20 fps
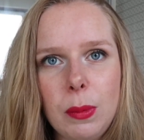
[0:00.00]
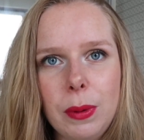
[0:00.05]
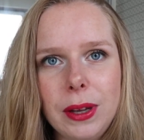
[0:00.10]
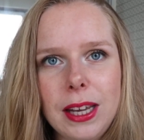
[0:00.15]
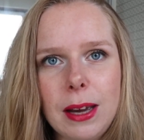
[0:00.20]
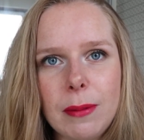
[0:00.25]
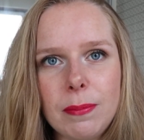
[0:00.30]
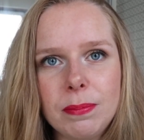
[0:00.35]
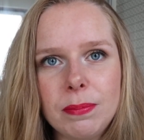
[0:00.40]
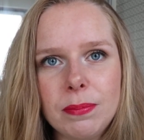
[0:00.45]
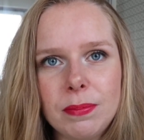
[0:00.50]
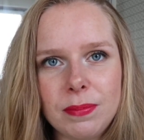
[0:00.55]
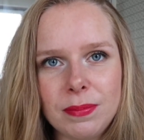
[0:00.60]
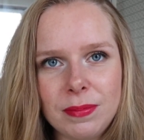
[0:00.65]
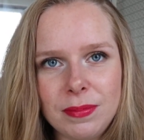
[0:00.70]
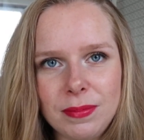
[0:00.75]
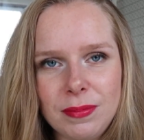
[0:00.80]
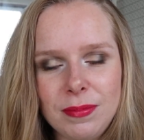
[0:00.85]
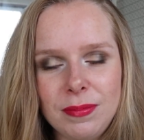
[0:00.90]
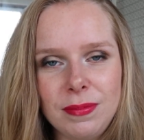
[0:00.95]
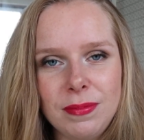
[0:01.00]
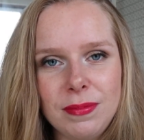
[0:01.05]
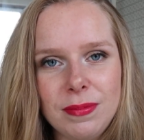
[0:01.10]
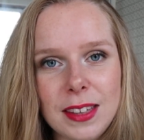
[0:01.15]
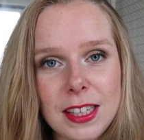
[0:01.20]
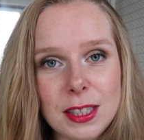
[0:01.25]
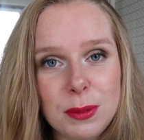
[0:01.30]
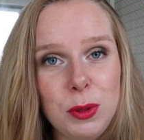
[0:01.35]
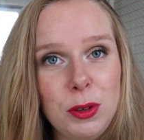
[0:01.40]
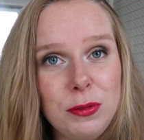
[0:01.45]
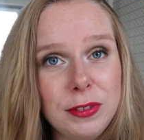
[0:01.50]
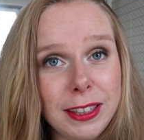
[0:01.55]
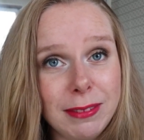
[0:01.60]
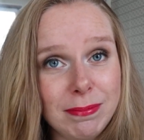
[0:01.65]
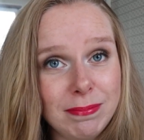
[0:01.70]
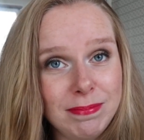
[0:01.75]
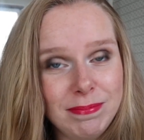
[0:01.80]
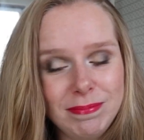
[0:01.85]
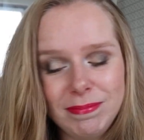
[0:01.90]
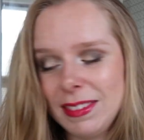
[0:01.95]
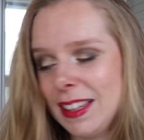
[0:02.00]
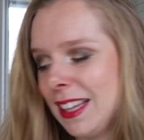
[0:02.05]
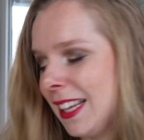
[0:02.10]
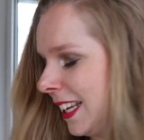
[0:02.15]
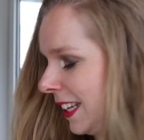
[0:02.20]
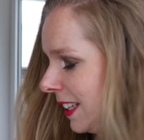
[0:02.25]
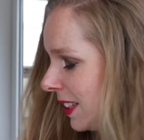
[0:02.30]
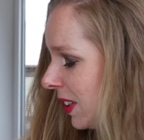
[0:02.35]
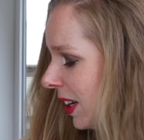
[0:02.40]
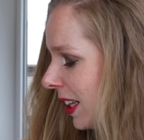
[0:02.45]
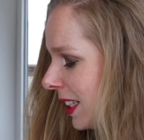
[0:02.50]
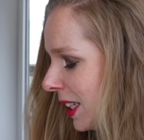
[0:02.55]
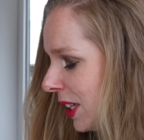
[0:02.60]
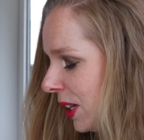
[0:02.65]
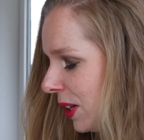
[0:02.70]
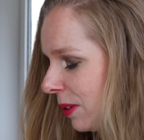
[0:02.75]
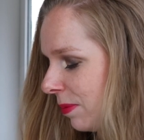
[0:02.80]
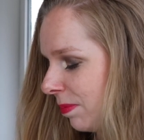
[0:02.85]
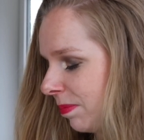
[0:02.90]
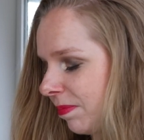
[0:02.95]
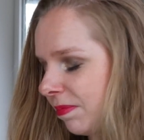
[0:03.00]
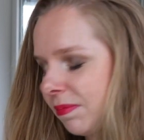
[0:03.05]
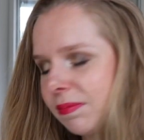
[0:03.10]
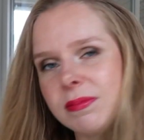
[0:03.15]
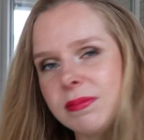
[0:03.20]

But yeah, it's moving. So that's good.